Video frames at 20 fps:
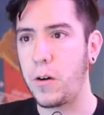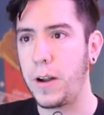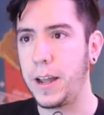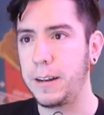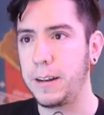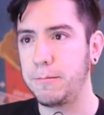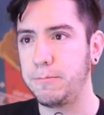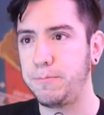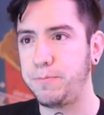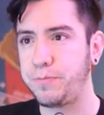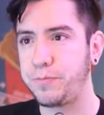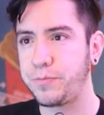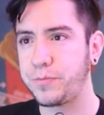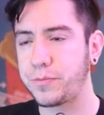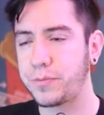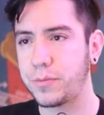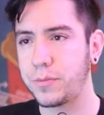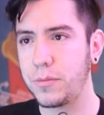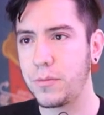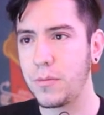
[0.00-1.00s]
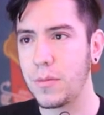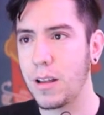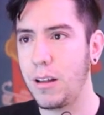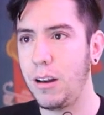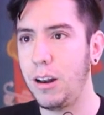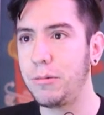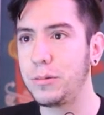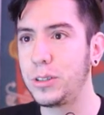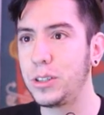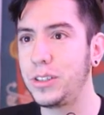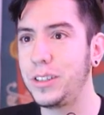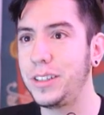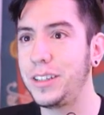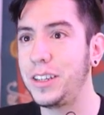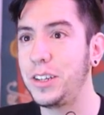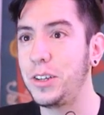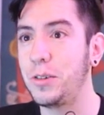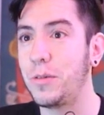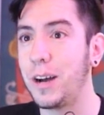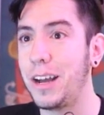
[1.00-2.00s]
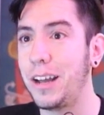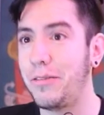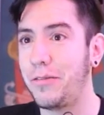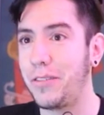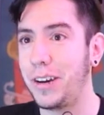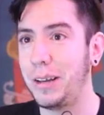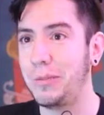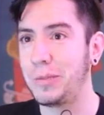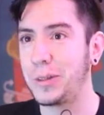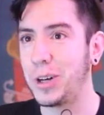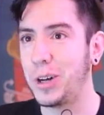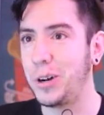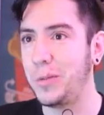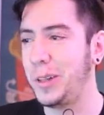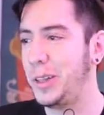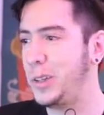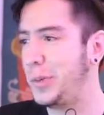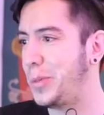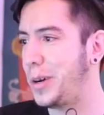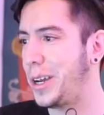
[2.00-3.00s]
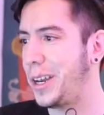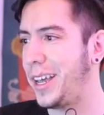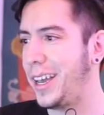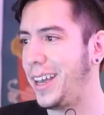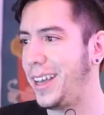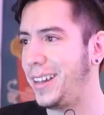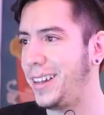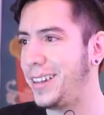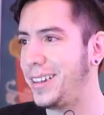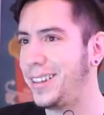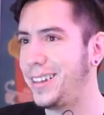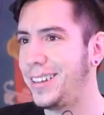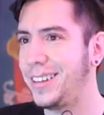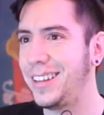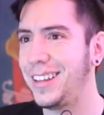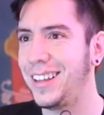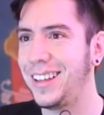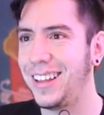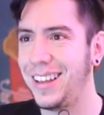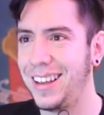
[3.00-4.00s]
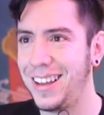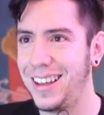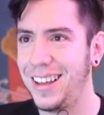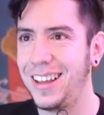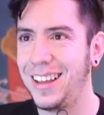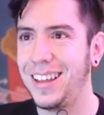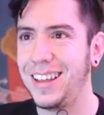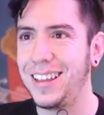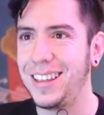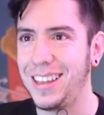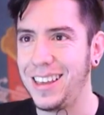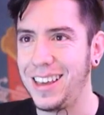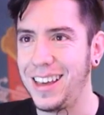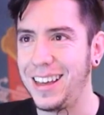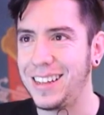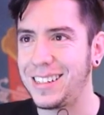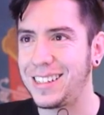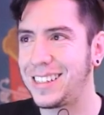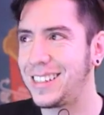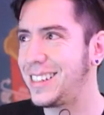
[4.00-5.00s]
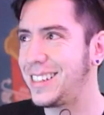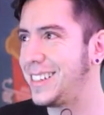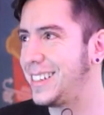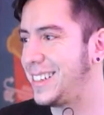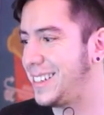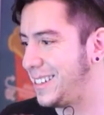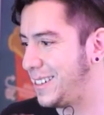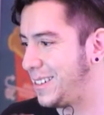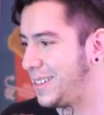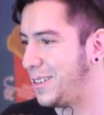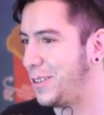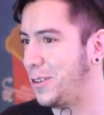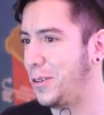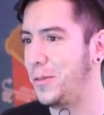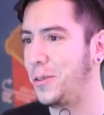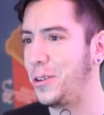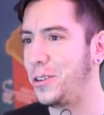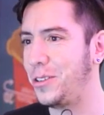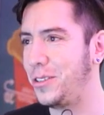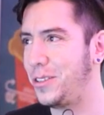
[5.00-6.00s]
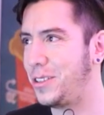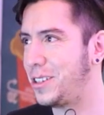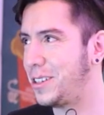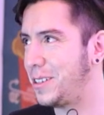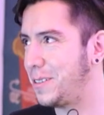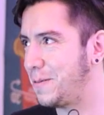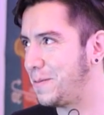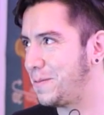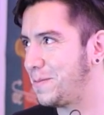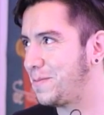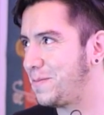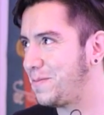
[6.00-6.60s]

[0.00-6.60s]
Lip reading: All right, love to see the new wireframes coming 2.8. Yes, who wouldn't?